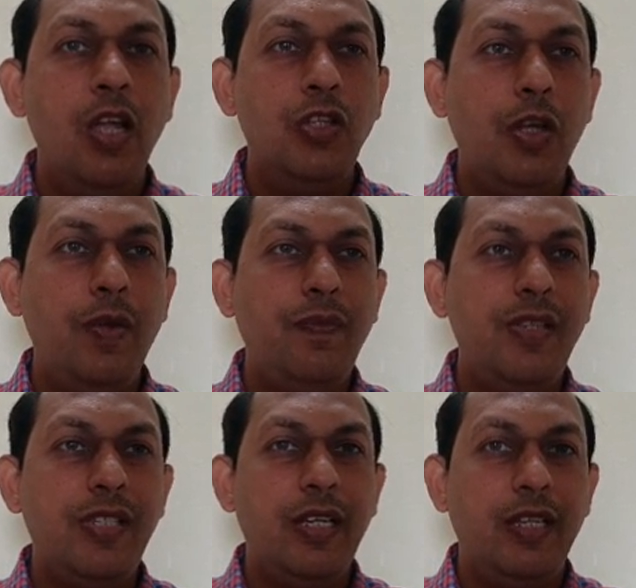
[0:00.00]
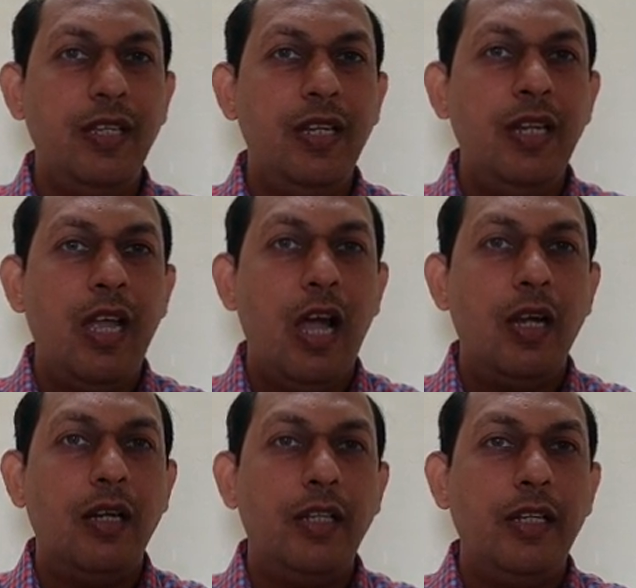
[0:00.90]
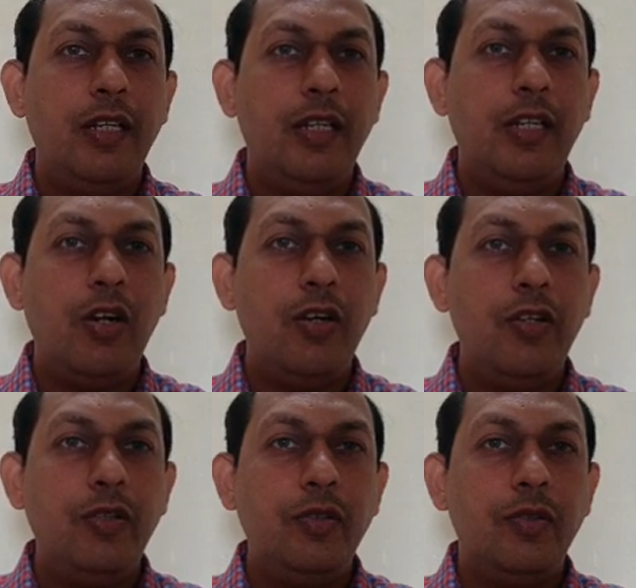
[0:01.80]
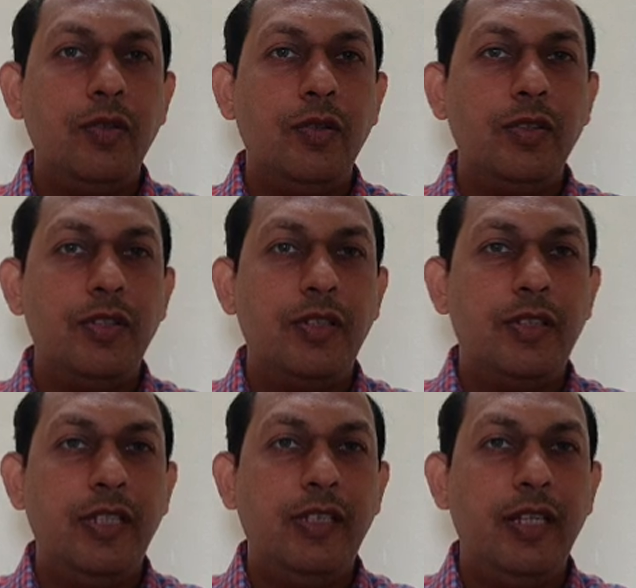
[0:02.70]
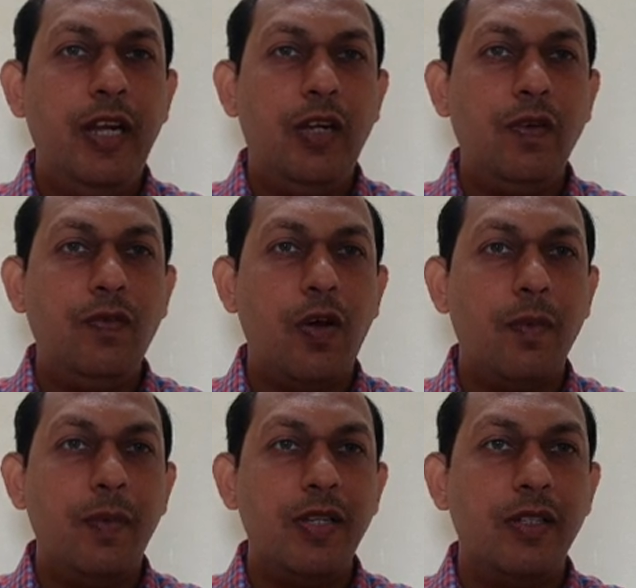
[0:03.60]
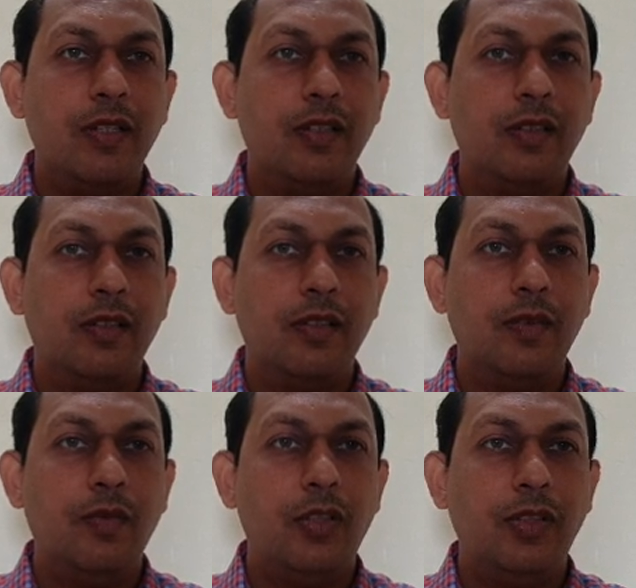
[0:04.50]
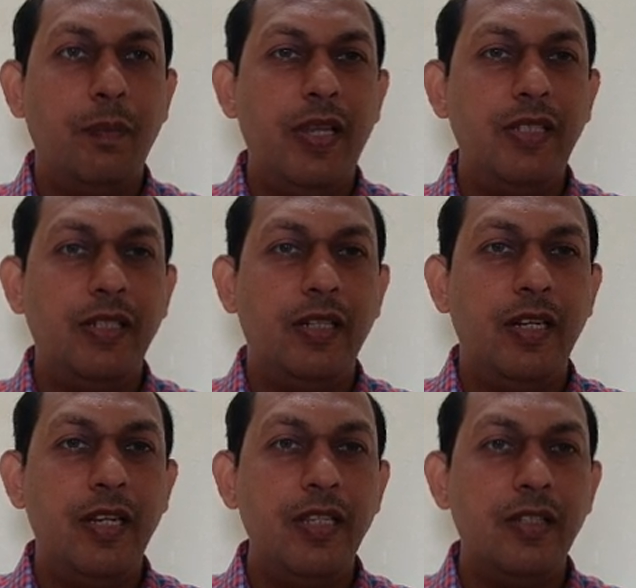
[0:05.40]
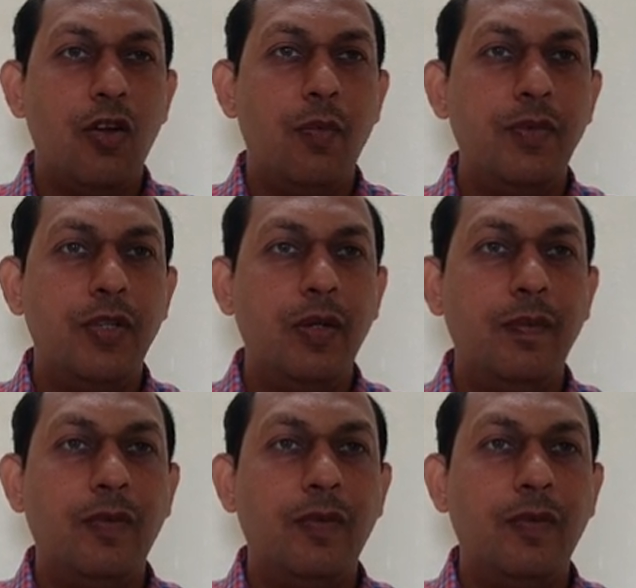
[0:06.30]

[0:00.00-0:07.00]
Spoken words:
So if we see, in order to see the heat of formation for the benzene, it is observed